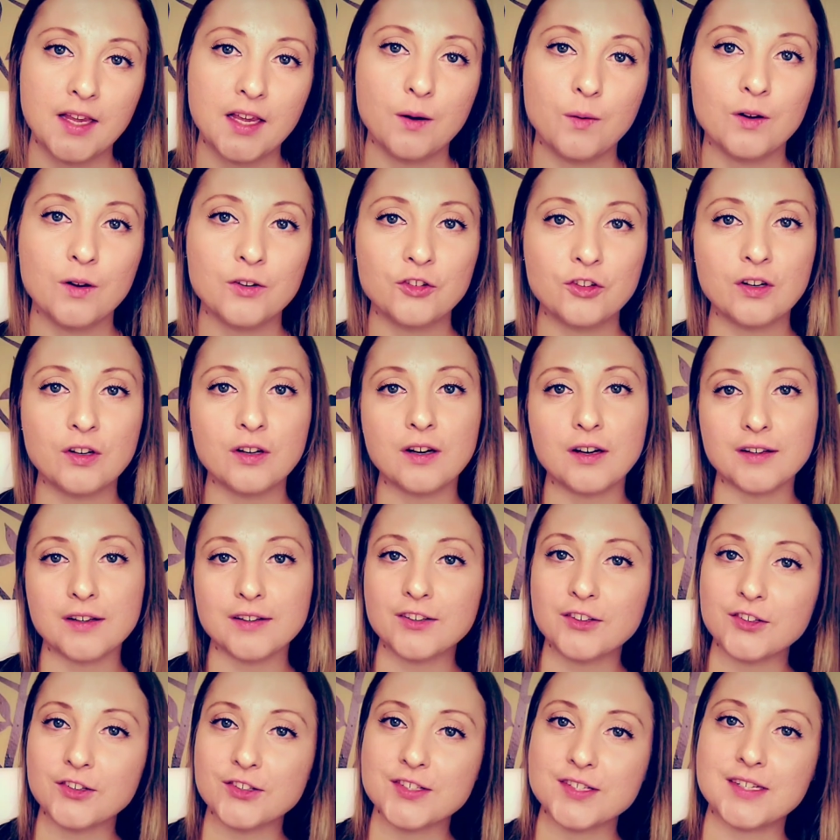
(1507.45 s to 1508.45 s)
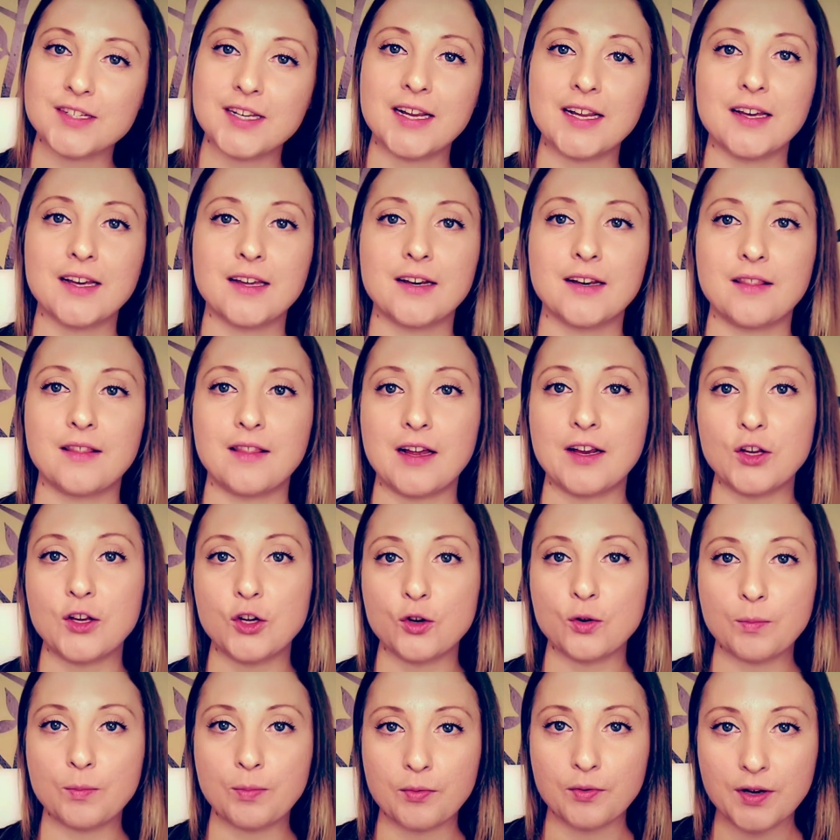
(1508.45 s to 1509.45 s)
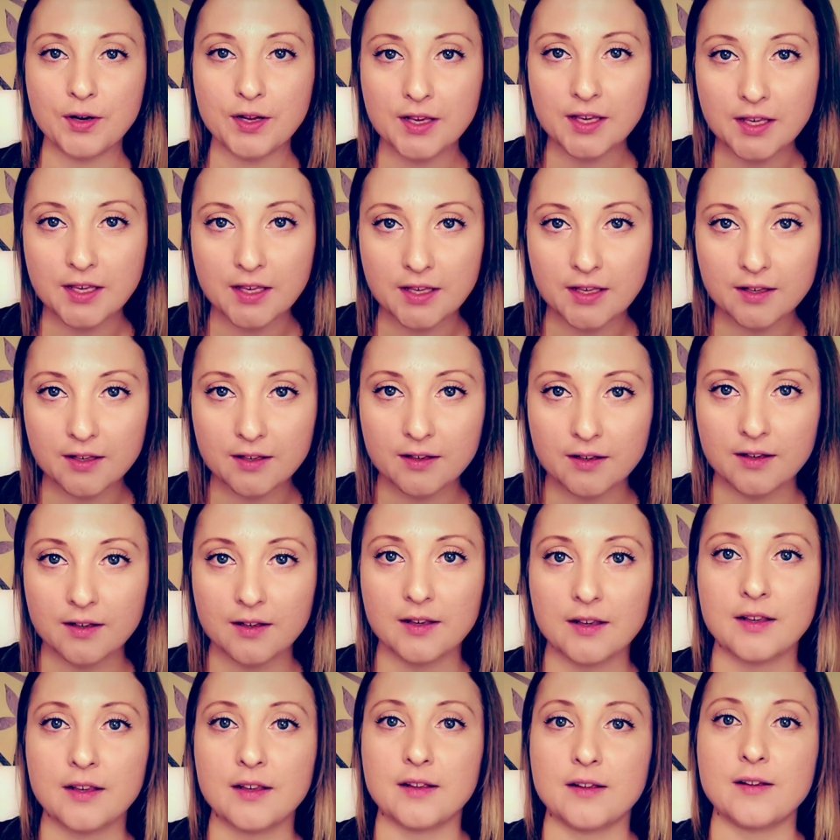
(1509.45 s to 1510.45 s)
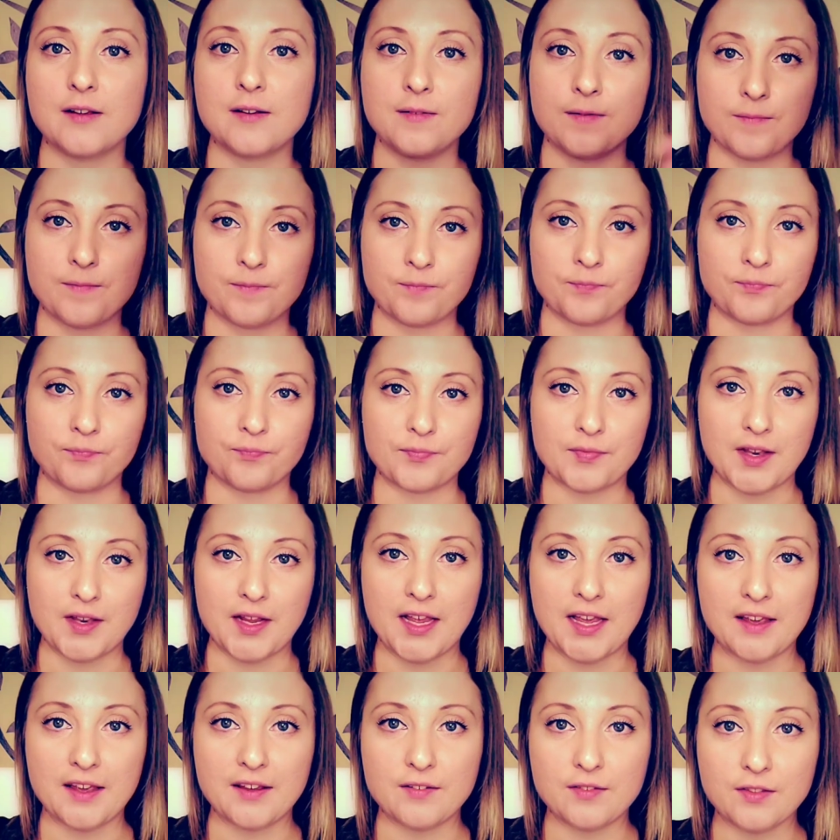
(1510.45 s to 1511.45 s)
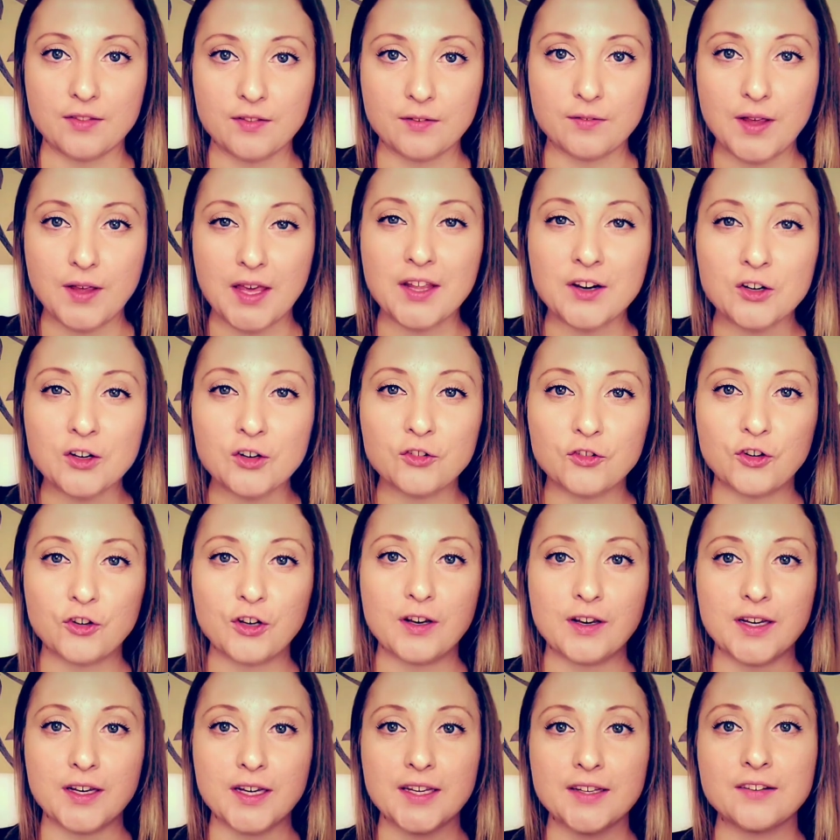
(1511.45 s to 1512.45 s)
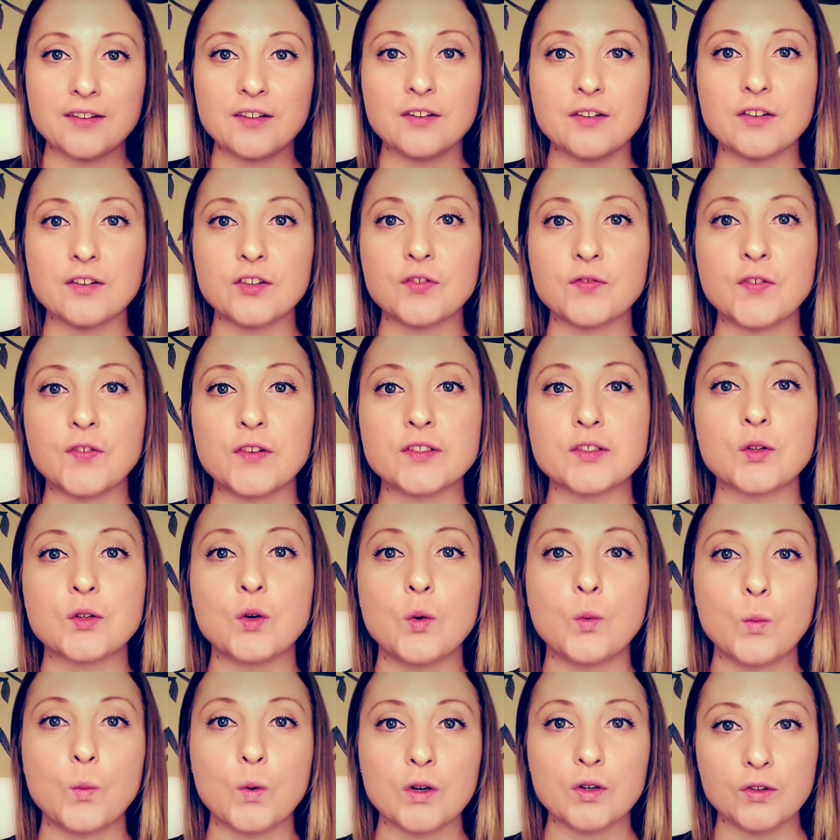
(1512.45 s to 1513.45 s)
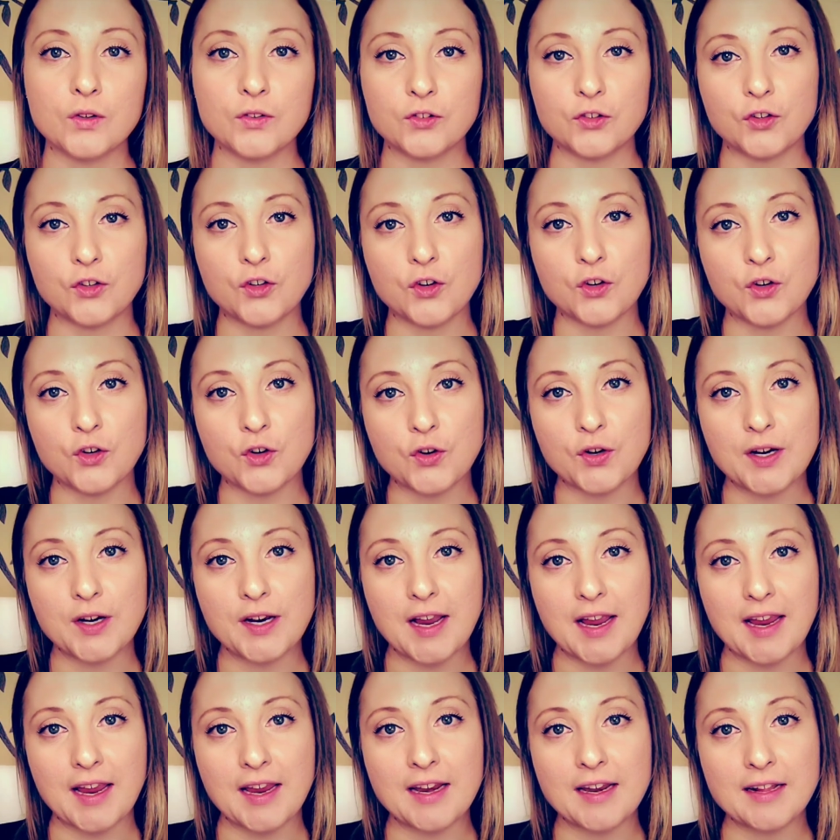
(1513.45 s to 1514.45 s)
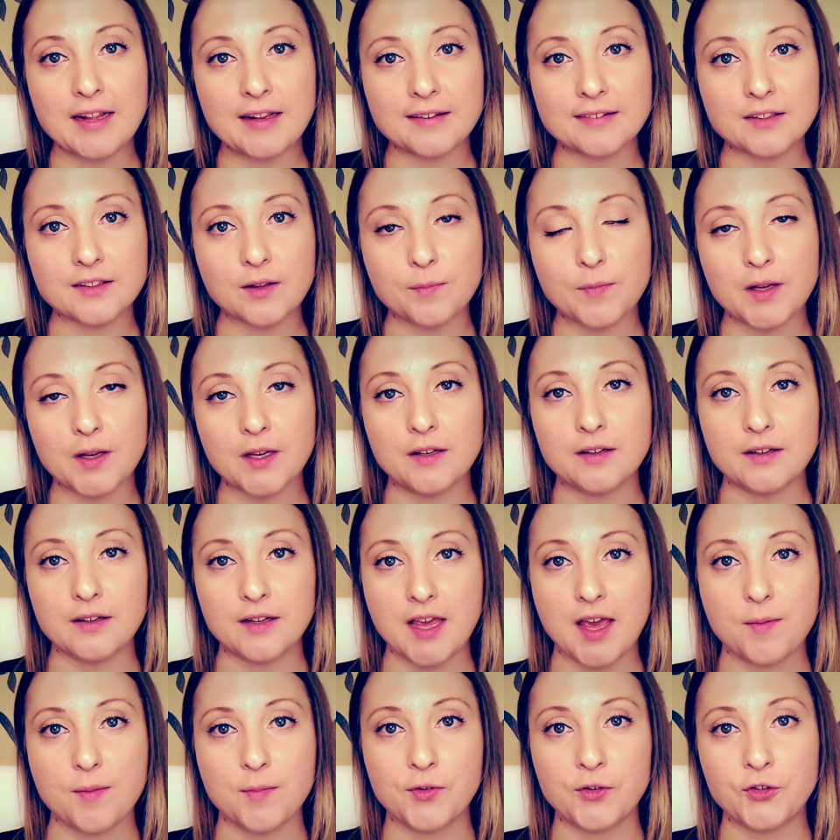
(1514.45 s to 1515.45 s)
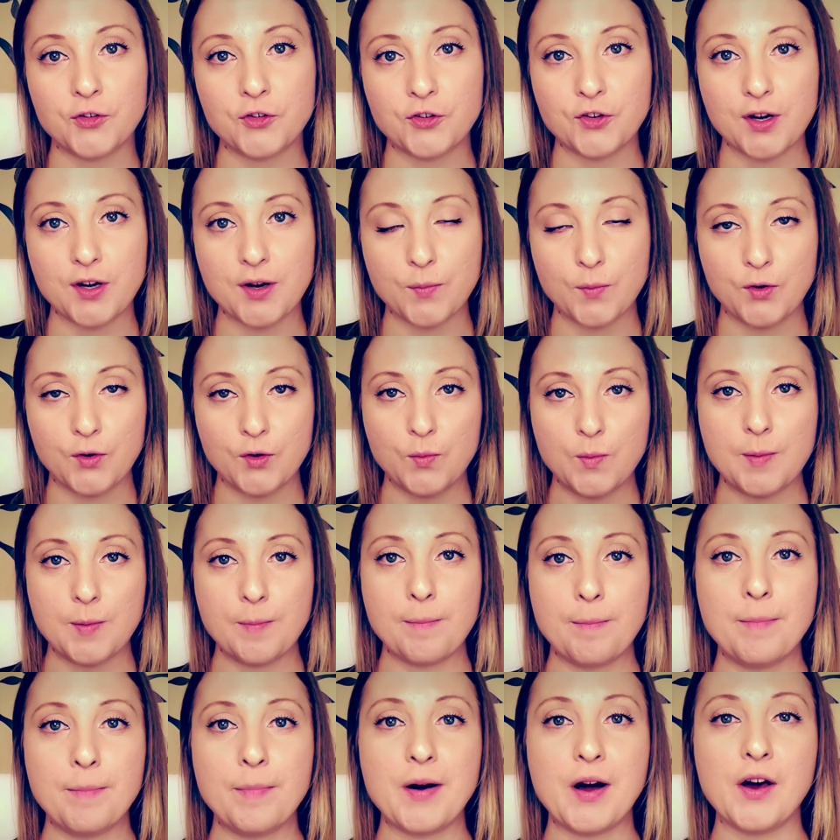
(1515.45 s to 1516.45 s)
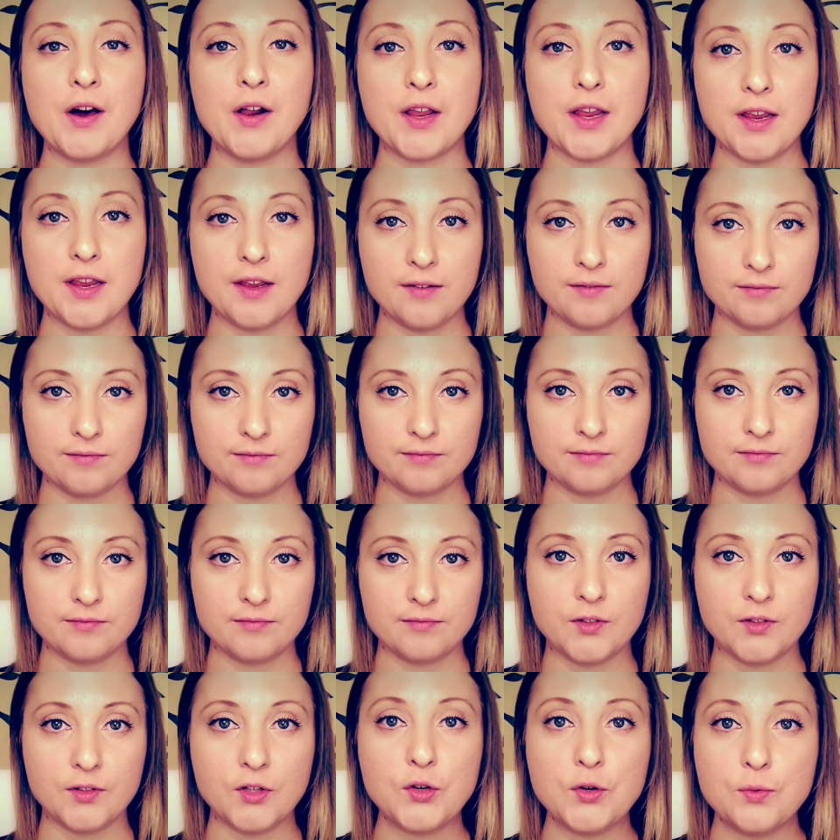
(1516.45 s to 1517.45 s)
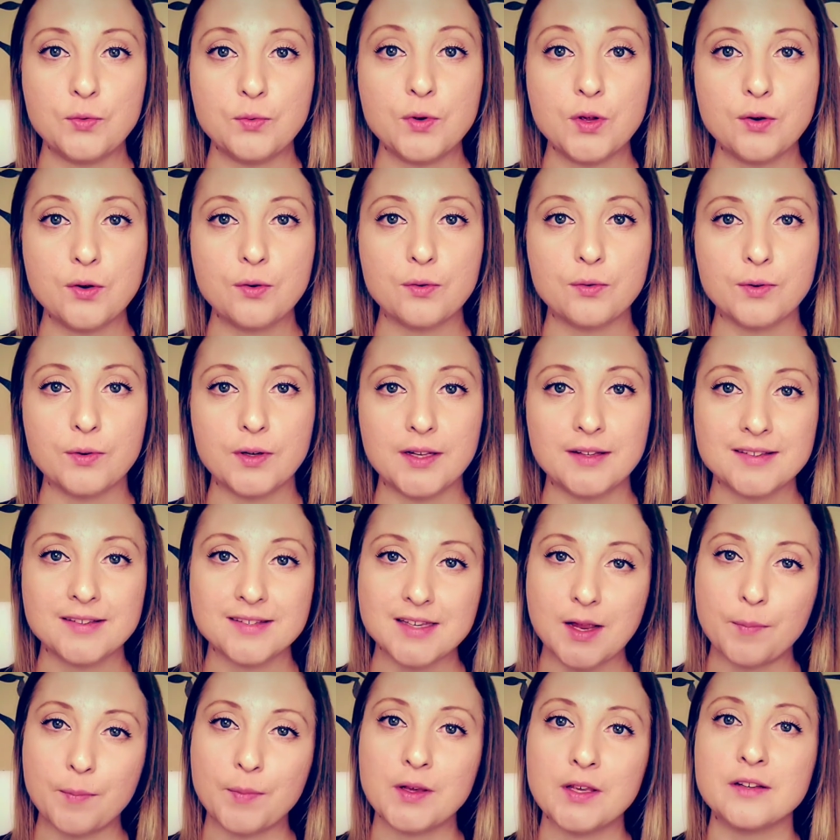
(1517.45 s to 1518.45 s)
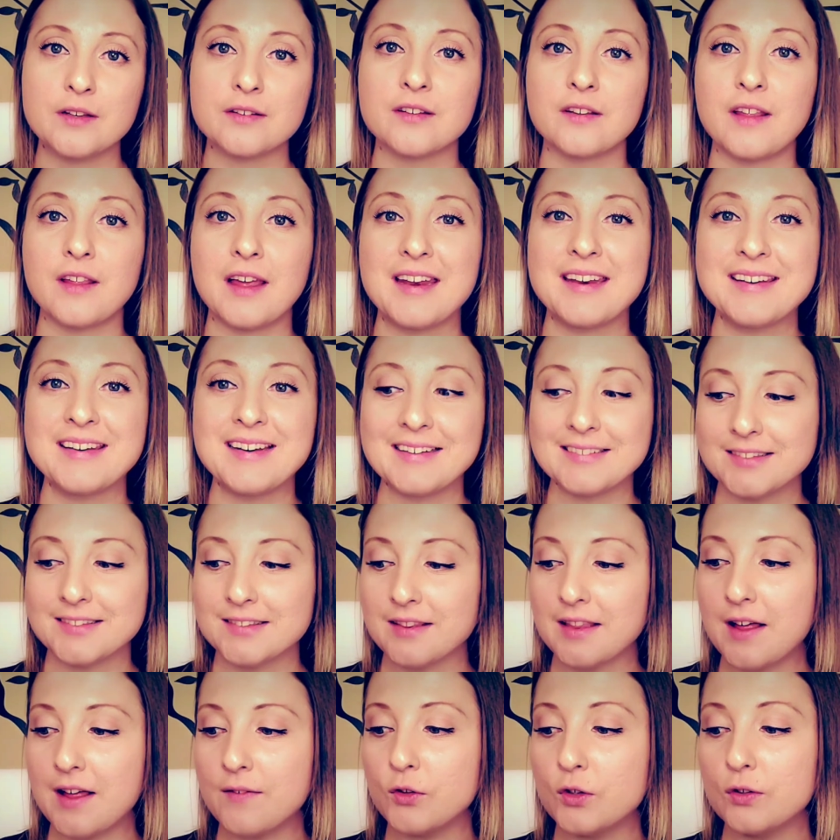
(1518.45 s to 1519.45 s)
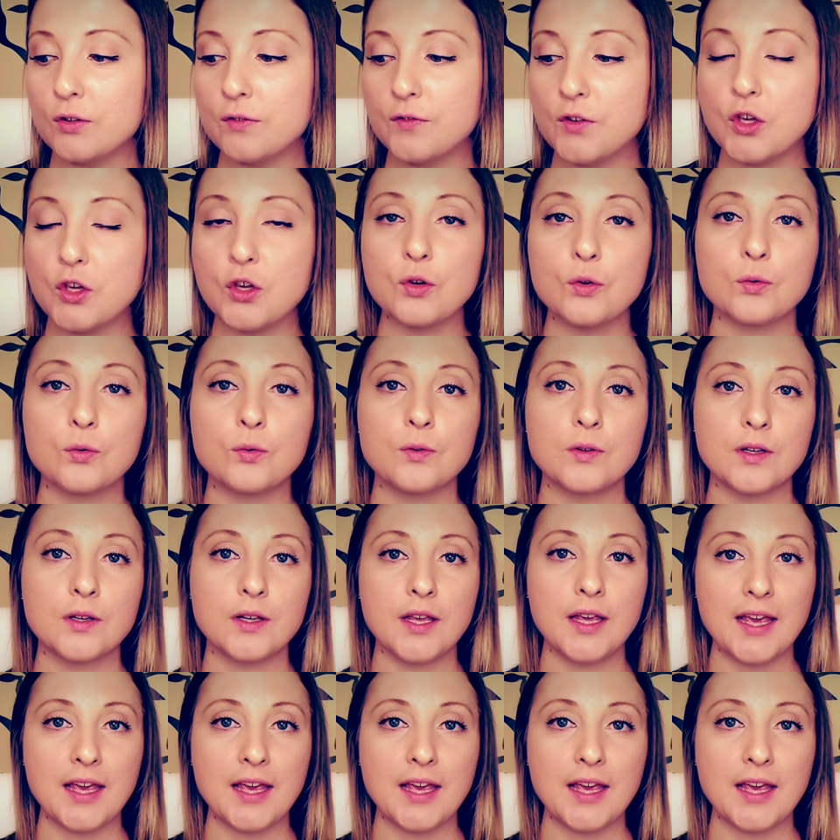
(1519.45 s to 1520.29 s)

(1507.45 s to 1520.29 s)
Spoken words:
I want you to understand that you're bringing the energy into this physical world. So you're creating something into chemistry when you embody the new you and stepping into that next level of you.